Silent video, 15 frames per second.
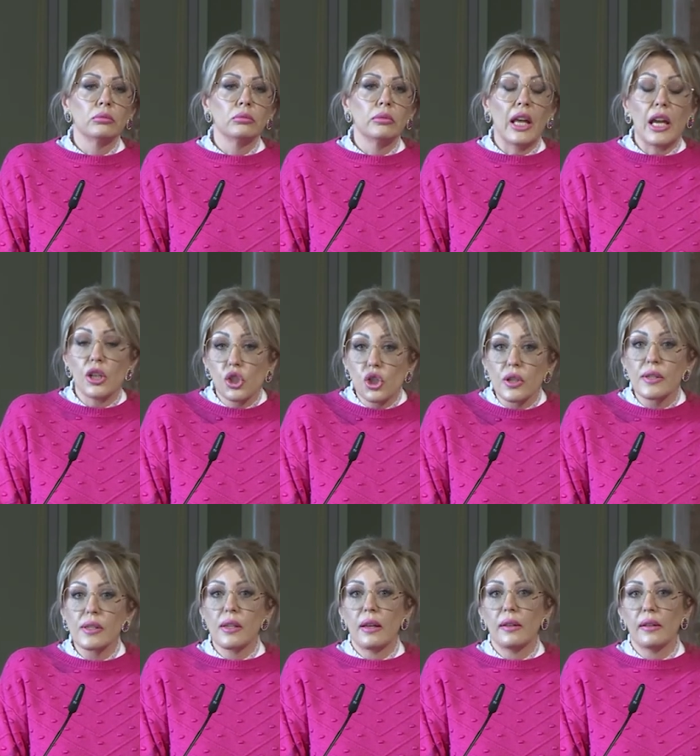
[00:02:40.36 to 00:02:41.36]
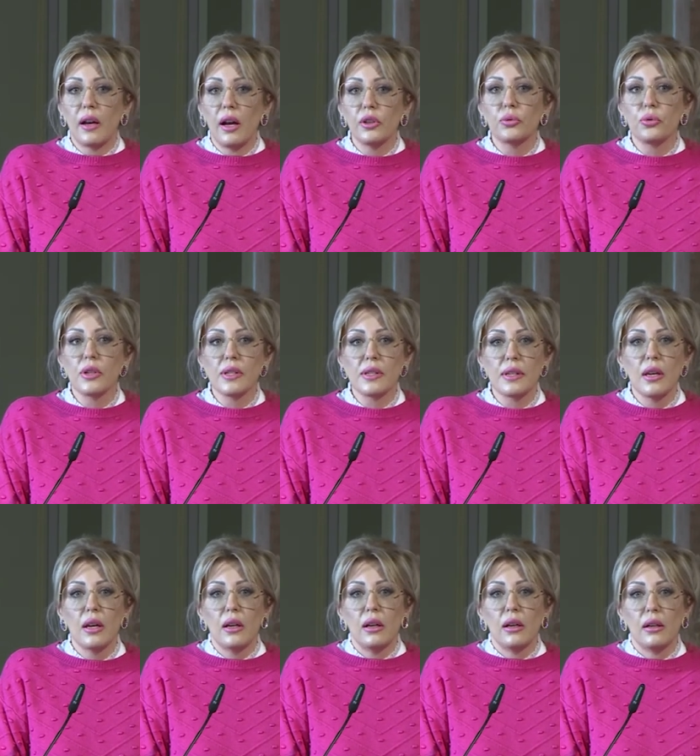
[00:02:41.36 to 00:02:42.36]
nations and countries
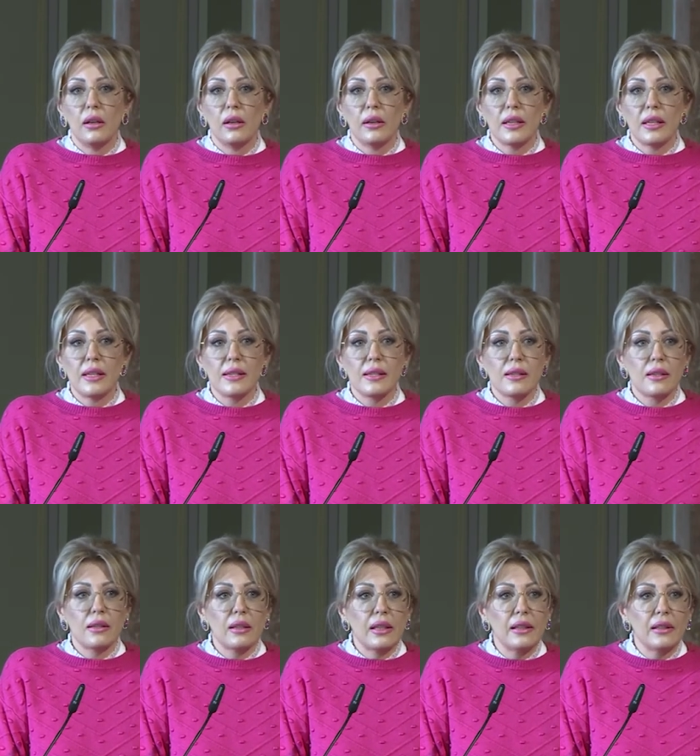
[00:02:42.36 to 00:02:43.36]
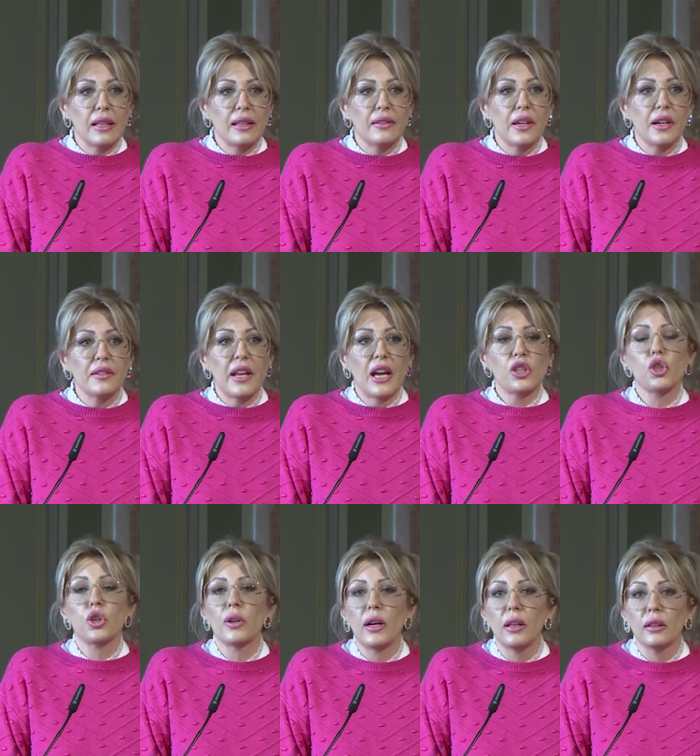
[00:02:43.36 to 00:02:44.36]
uh, is in, in, their
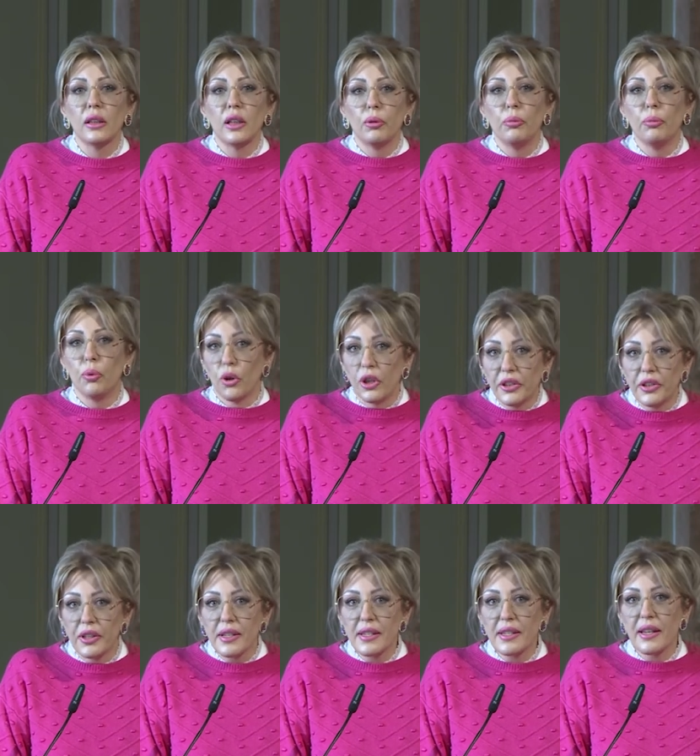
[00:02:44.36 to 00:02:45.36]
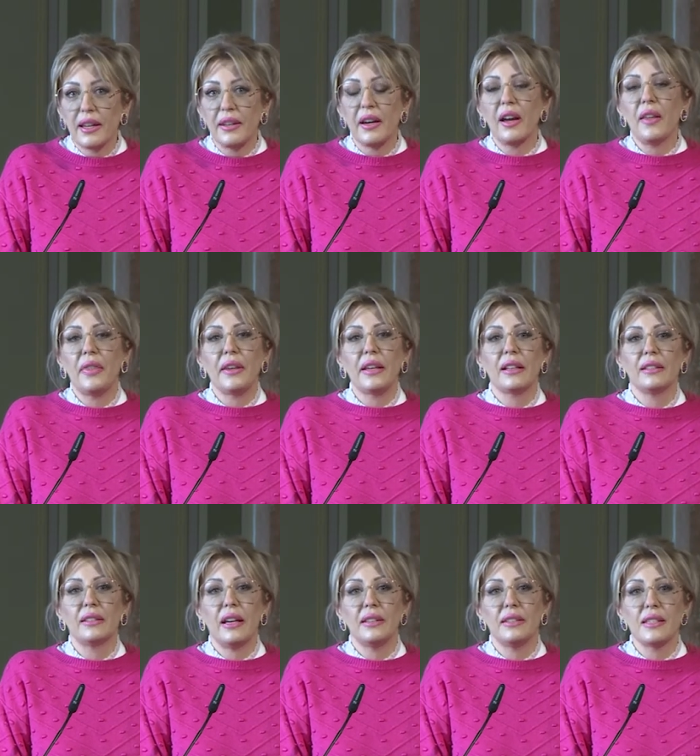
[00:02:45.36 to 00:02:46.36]
natural borders, and I
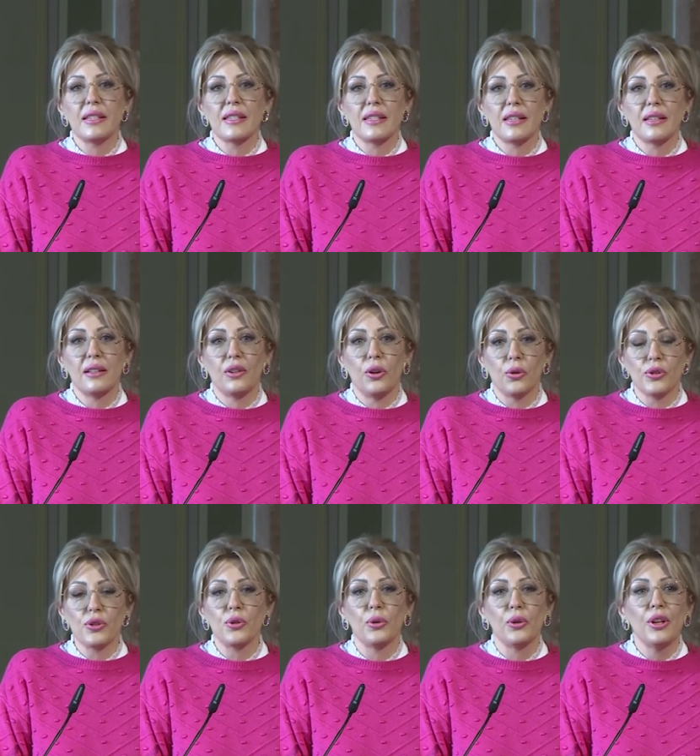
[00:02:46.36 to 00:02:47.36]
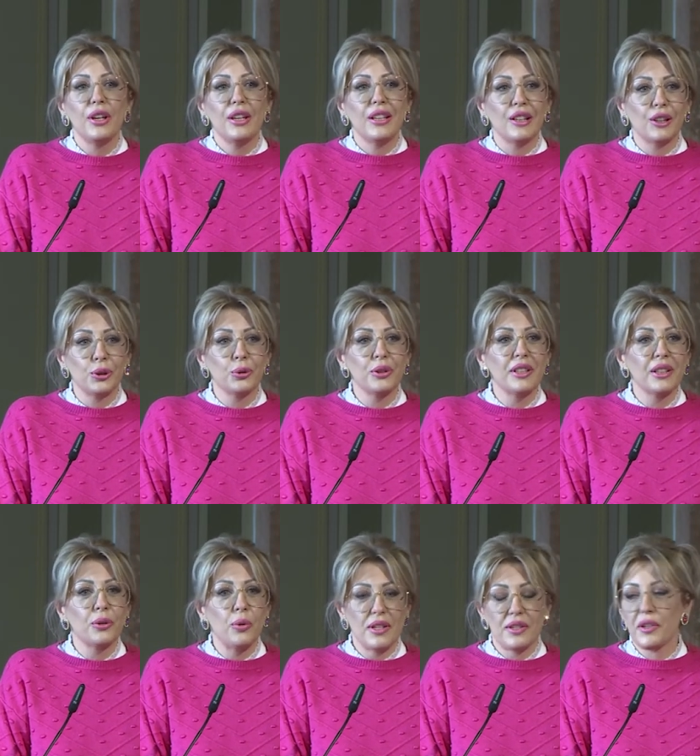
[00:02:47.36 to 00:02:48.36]
think that is also
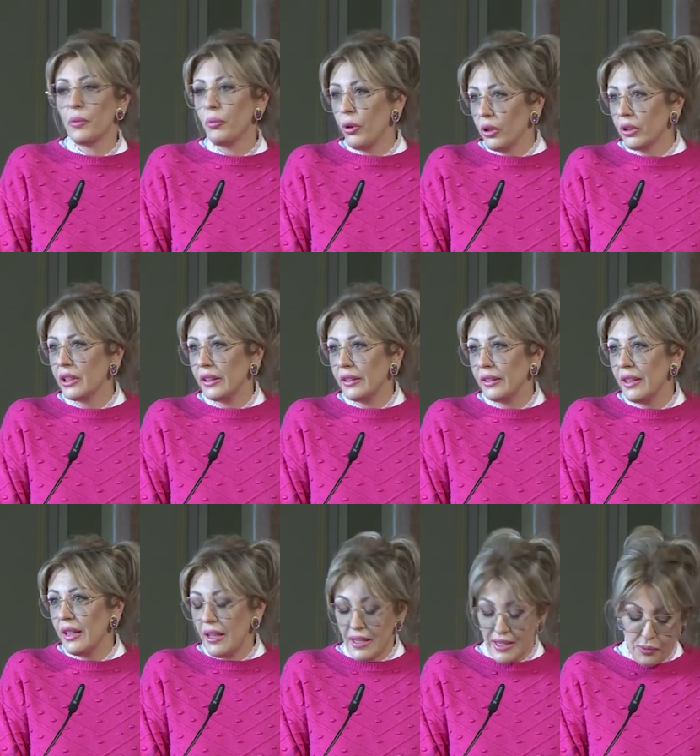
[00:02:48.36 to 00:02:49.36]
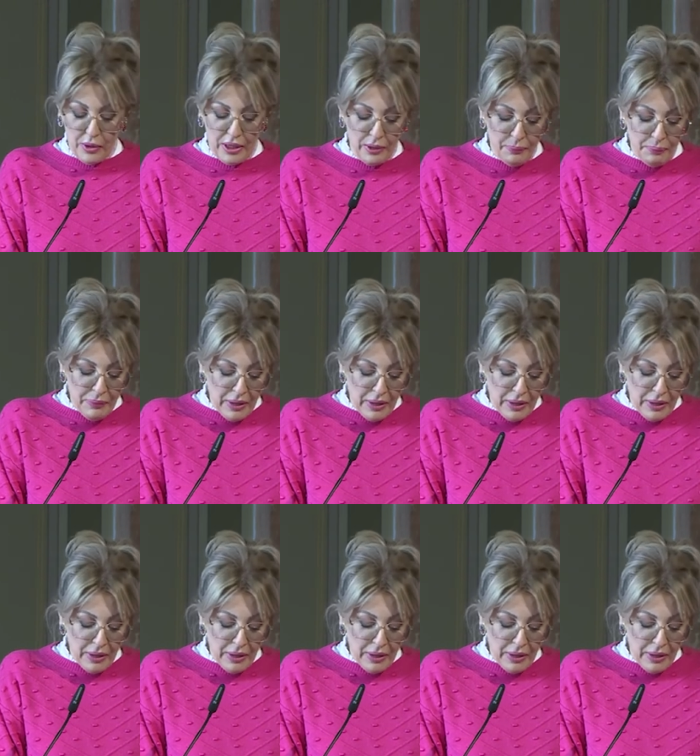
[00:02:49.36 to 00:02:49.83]
including Western Balkan as well.